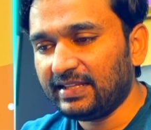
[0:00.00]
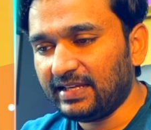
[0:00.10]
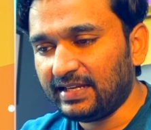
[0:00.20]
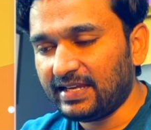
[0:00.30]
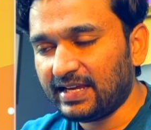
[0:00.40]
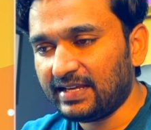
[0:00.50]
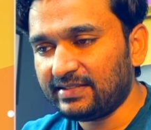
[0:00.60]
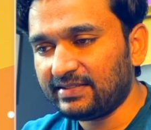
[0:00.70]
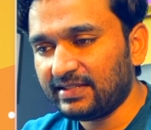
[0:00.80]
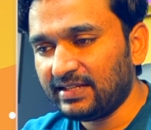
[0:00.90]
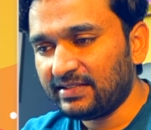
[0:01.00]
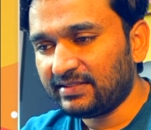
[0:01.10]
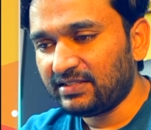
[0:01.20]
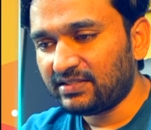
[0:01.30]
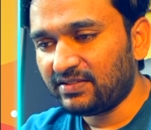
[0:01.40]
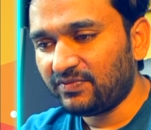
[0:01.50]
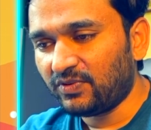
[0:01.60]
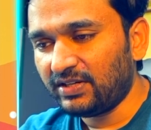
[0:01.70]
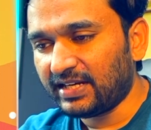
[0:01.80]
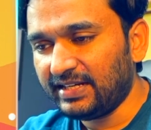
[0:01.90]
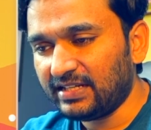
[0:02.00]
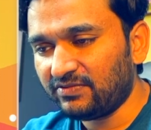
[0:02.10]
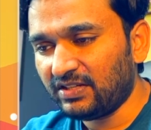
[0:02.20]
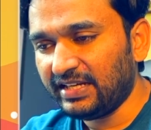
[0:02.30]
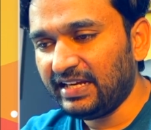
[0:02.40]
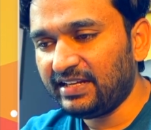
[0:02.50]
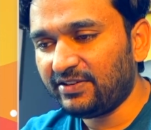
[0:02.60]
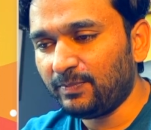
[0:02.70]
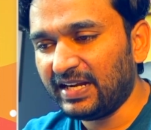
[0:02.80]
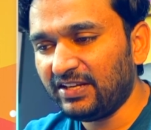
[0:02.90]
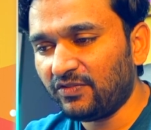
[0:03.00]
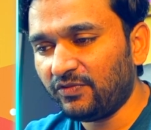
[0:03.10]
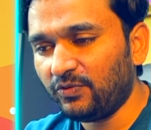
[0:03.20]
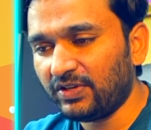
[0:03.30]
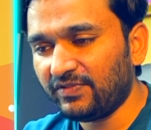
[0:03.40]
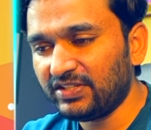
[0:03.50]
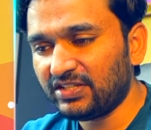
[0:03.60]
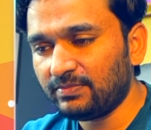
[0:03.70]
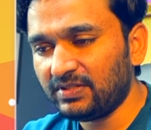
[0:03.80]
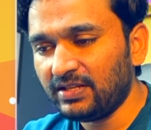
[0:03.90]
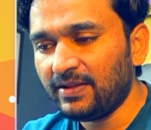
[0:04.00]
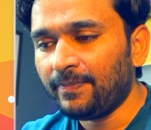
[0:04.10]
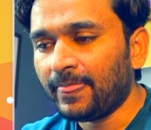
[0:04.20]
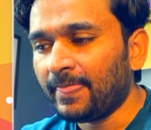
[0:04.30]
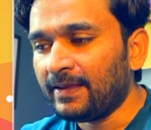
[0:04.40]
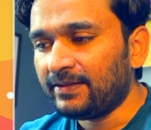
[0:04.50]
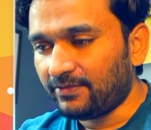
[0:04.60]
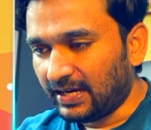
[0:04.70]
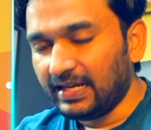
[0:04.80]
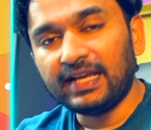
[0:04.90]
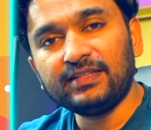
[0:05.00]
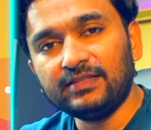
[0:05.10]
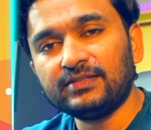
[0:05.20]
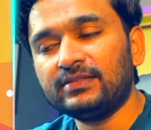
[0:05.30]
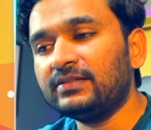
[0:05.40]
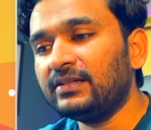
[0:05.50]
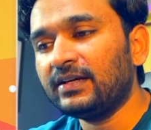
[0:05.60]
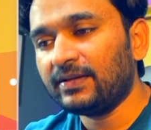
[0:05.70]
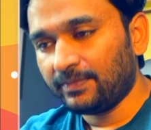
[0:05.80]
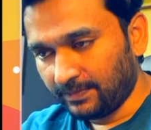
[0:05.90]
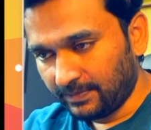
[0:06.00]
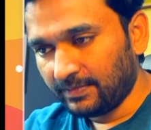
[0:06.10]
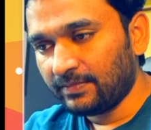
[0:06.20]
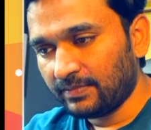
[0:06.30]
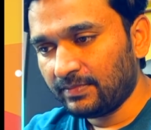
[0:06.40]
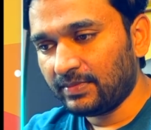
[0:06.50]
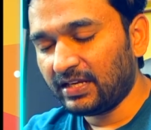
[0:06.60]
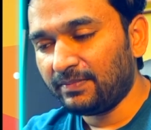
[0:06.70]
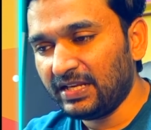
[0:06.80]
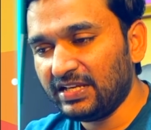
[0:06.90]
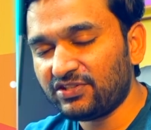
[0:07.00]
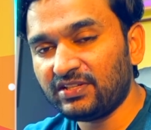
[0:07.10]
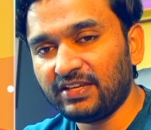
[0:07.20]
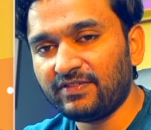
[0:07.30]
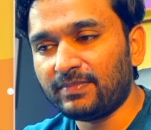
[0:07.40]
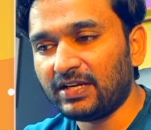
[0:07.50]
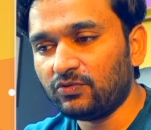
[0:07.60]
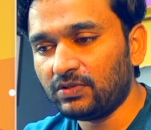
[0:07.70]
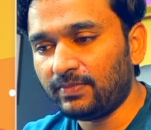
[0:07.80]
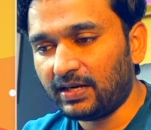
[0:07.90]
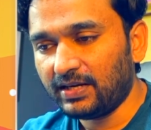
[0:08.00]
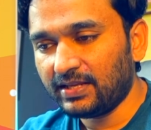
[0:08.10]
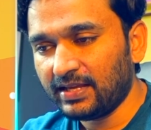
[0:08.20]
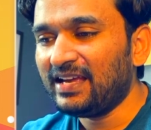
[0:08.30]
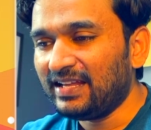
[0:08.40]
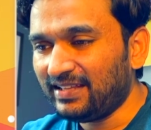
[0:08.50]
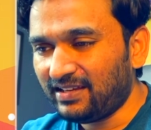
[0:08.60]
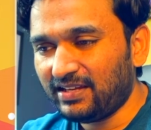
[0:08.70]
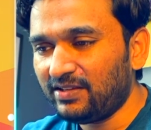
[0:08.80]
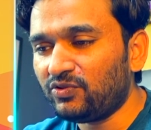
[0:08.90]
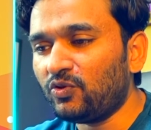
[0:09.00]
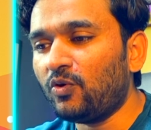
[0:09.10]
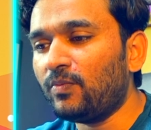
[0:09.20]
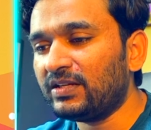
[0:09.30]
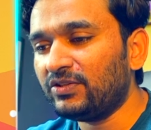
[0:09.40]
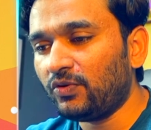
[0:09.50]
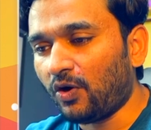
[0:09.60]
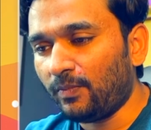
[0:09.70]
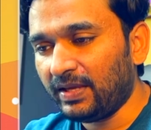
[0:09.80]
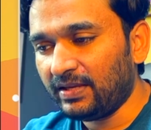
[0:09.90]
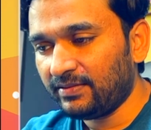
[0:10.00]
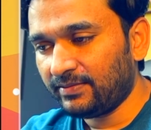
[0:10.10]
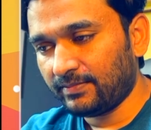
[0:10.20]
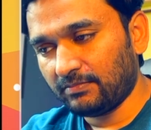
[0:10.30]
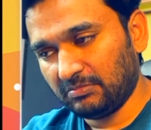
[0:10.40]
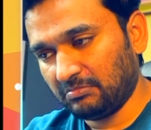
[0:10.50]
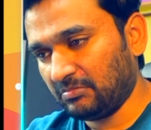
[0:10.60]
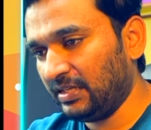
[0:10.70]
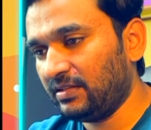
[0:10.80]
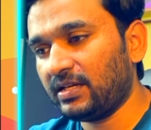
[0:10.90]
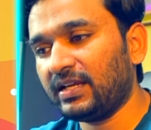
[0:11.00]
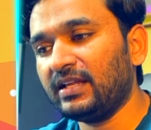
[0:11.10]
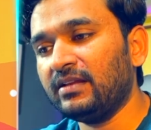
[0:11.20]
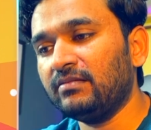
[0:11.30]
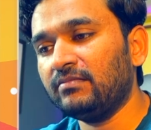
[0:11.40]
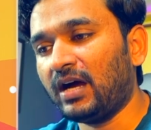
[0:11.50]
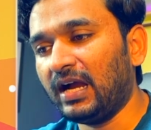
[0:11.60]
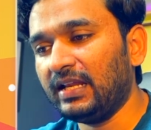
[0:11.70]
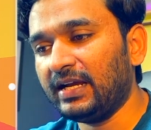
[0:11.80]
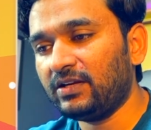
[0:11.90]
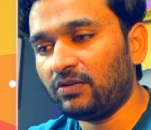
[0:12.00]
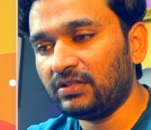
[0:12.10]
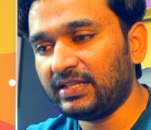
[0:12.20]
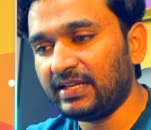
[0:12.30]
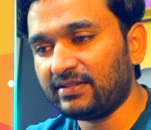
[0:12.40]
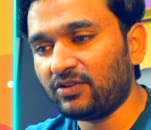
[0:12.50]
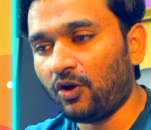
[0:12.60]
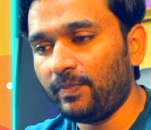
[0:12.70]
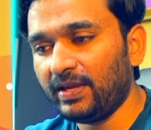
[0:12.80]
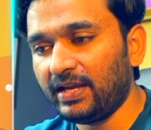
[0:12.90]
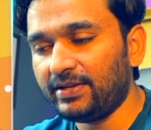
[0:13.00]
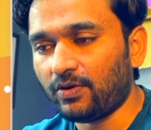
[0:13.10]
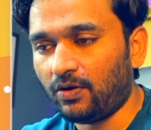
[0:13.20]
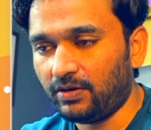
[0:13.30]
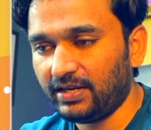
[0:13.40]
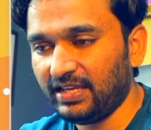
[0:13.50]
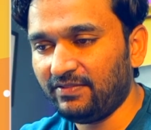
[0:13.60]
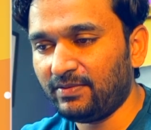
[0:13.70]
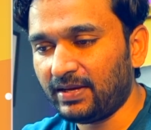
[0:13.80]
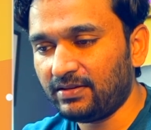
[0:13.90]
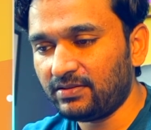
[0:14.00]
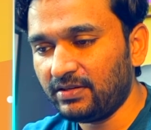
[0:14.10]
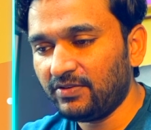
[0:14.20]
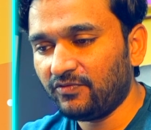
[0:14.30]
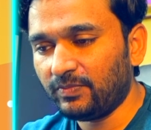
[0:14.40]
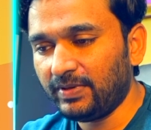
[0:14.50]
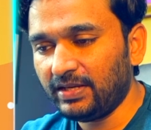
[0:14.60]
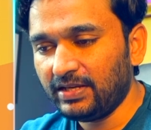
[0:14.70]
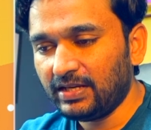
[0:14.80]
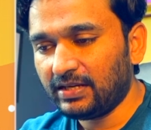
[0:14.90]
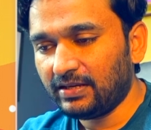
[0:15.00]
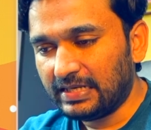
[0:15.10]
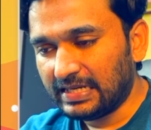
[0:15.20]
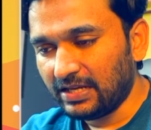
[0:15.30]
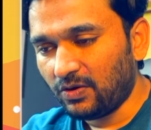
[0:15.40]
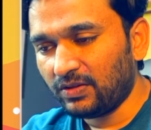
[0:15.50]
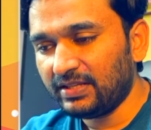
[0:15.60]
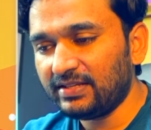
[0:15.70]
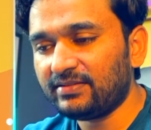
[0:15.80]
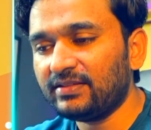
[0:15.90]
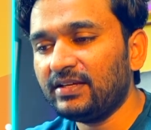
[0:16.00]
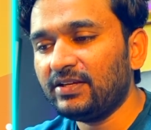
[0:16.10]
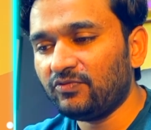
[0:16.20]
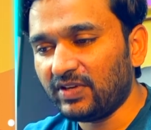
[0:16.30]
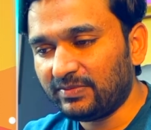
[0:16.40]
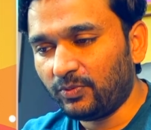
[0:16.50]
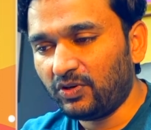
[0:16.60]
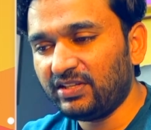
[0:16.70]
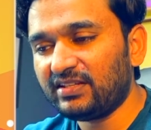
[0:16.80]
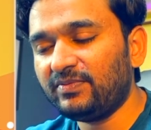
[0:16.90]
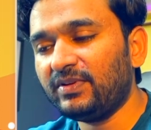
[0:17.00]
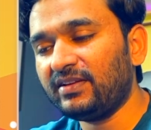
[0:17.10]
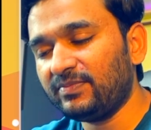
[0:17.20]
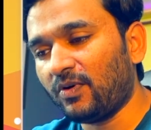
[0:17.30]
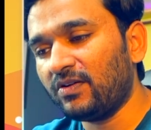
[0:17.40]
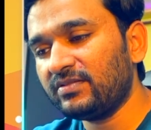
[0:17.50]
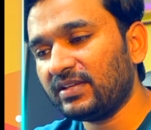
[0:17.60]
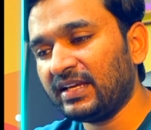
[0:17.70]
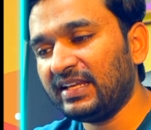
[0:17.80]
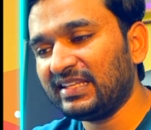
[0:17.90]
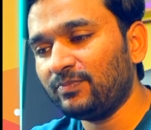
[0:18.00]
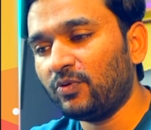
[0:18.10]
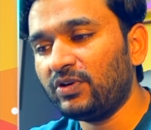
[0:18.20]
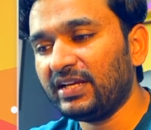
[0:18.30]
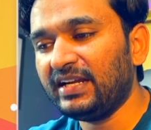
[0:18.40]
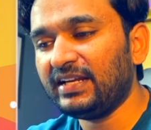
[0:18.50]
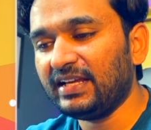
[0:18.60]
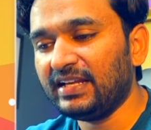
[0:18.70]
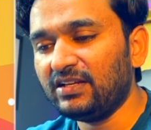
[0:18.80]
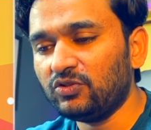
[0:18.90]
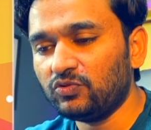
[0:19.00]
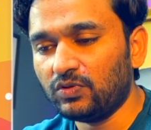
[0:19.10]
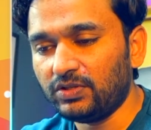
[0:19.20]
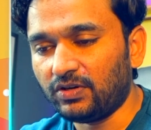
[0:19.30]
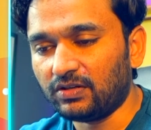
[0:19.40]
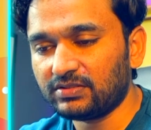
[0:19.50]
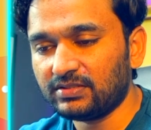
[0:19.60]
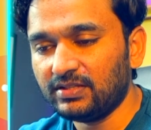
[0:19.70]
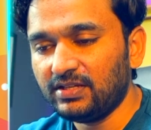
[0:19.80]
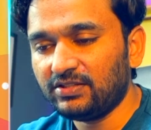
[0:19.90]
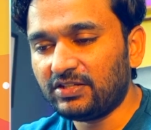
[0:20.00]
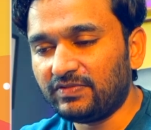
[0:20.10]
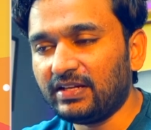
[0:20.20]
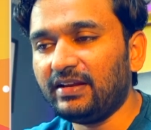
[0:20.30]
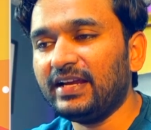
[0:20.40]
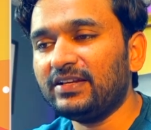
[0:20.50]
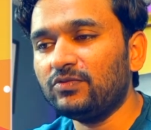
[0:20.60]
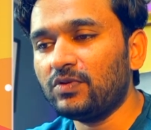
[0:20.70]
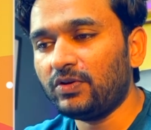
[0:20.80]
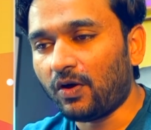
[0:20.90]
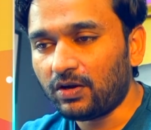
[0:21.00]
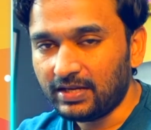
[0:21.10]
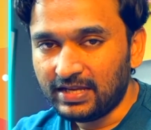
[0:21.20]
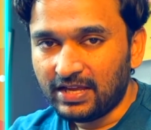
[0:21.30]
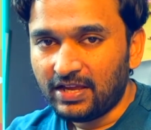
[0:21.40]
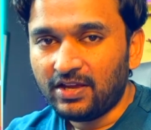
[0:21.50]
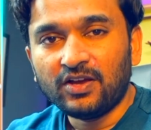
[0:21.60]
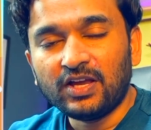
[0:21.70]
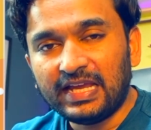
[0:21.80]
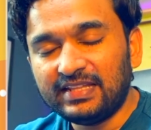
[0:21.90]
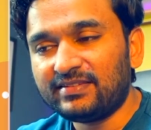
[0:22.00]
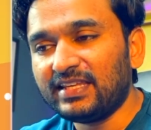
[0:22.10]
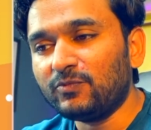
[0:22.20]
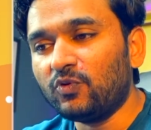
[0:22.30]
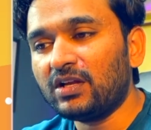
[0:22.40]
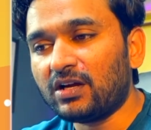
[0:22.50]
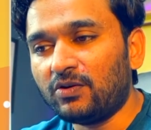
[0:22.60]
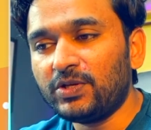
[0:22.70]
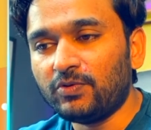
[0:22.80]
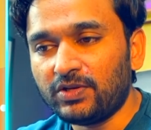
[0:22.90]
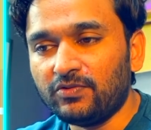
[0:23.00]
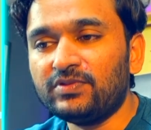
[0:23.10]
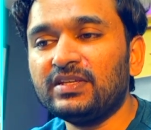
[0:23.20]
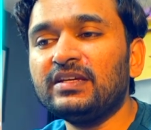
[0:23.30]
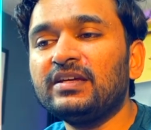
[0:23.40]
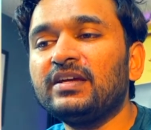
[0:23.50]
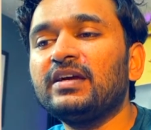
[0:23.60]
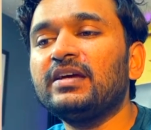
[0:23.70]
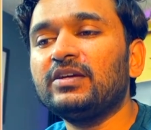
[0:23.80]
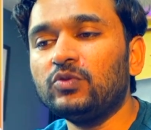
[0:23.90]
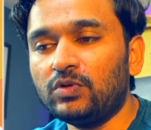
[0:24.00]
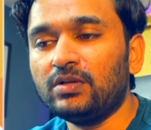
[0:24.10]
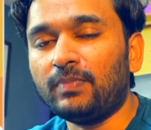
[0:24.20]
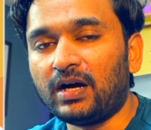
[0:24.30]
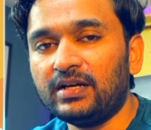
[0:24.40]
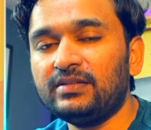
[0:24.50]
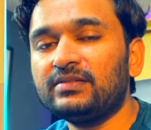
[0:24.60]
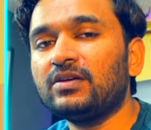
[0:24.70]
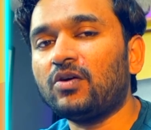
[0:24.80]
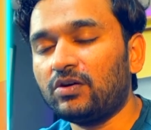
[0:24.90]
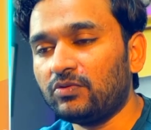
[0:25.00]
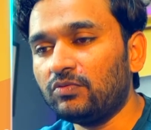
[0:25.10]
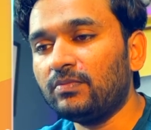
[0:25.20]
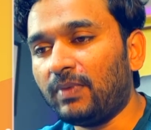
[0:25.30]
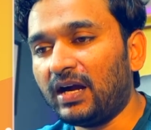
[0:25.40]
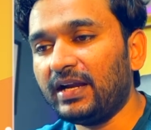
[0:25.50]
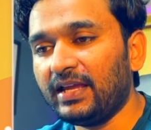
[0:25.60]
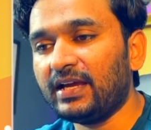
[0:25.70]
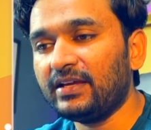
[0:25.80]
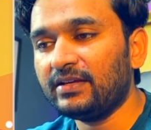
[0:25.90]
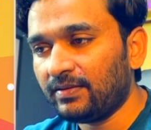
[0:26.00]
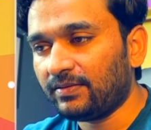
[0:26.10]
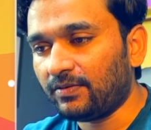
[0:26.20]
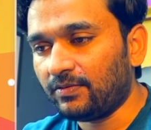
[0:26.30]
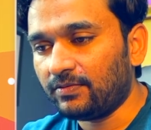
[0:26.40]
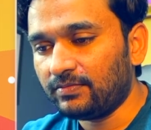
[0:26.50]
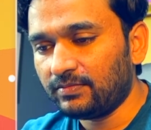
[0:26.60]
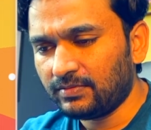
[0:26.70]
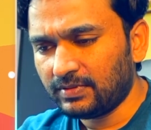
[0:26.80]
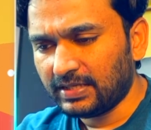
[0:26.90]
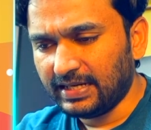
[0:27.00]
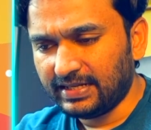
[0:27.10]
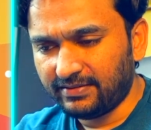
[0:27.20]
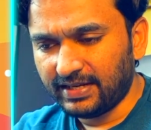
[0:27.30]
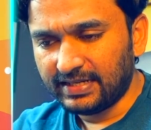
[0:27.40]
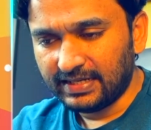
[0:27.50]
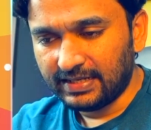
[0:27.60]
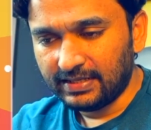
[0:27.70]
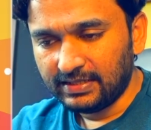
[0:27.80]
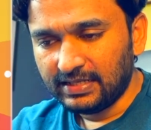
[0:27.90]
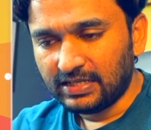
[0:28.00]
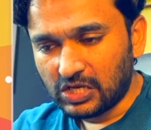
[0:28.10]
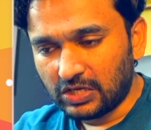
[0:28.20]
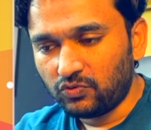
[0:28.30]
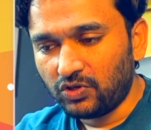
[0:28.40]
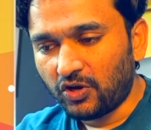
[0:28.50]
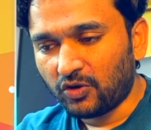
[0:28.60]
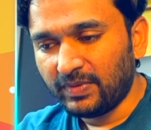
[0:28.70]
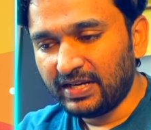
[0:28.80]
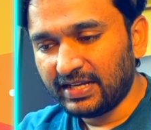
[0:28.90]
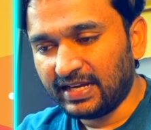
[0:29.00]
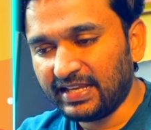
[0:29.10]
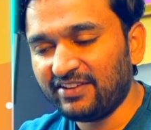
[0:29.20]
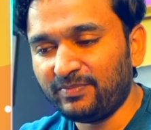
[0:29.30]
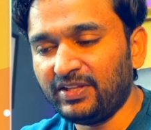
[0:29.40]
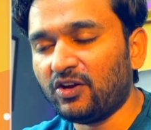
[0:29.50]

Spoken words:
it has suggestions for diet as well. Eat plenty of fruit and vegetable. So I like the recommendation given by Google Bard. There is no button to copy. Either I can highlight all the text and copy it, or even better would be click on this to export this response and export it in Google Docs. So it will create a Google Doc. In the same Google account, you are using Google Bards or Google Bard AI. So it created a Google document and gave me the